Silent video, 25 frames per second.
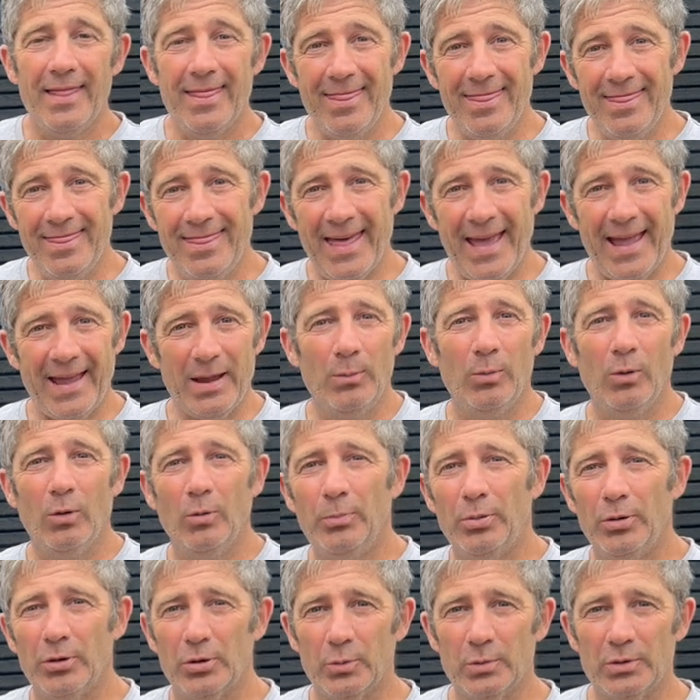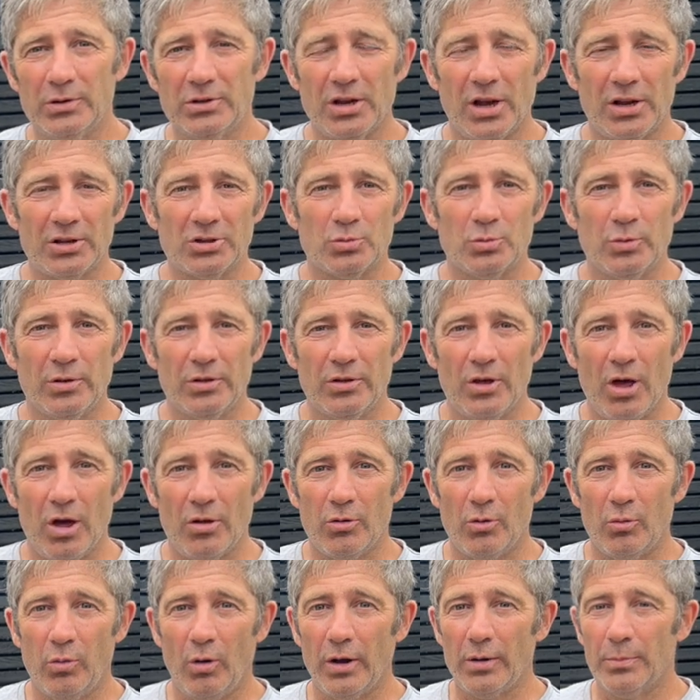They will put you in touch with
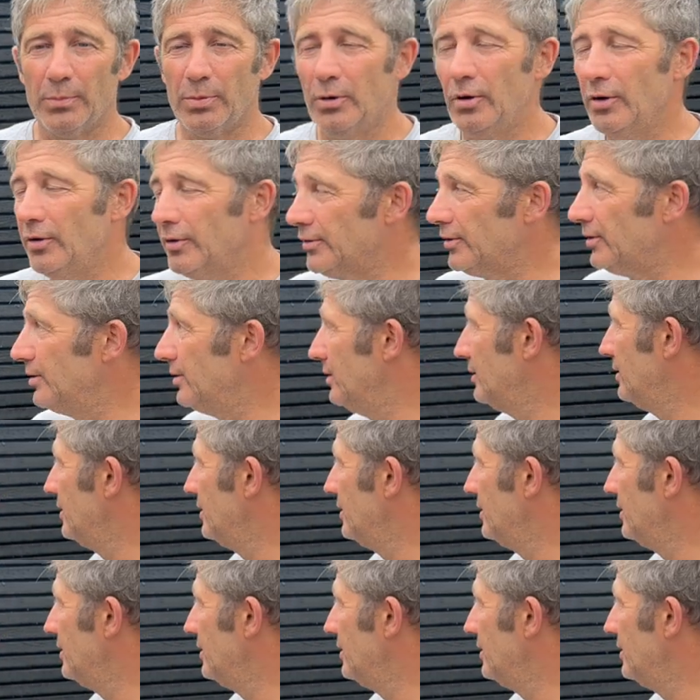the right person.